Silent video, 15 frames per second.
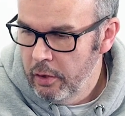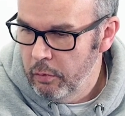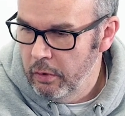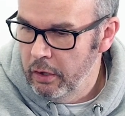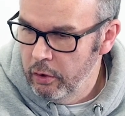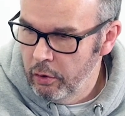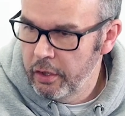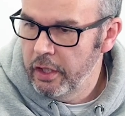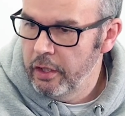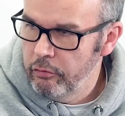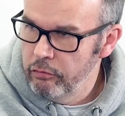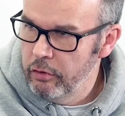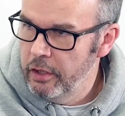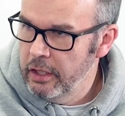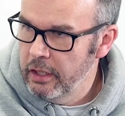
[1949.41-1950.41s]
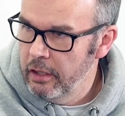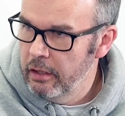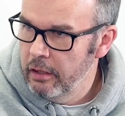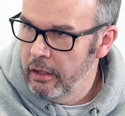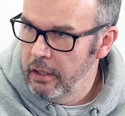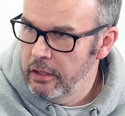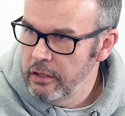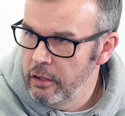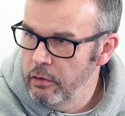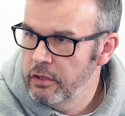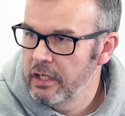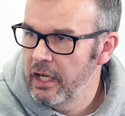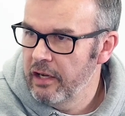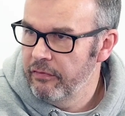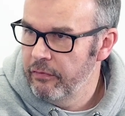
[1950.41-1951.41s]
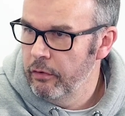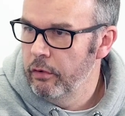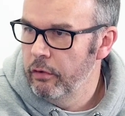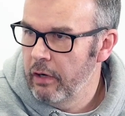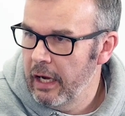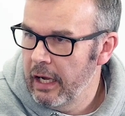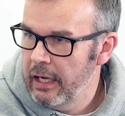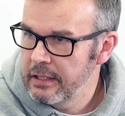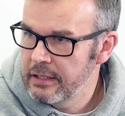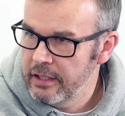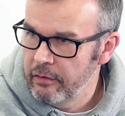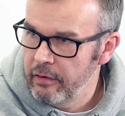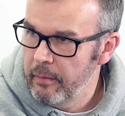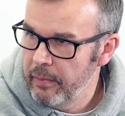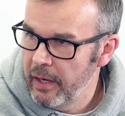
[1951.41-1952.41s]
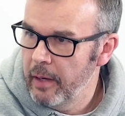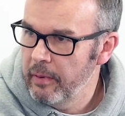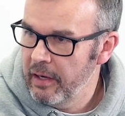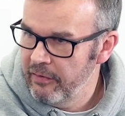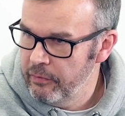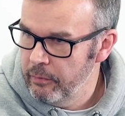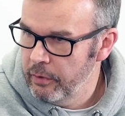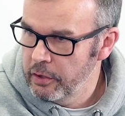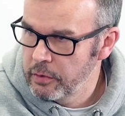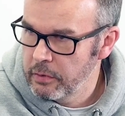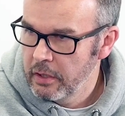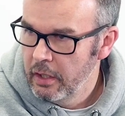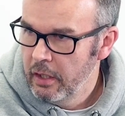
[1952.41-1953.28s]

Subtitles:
we're looking at running a user day for our CRM Power Platform customers.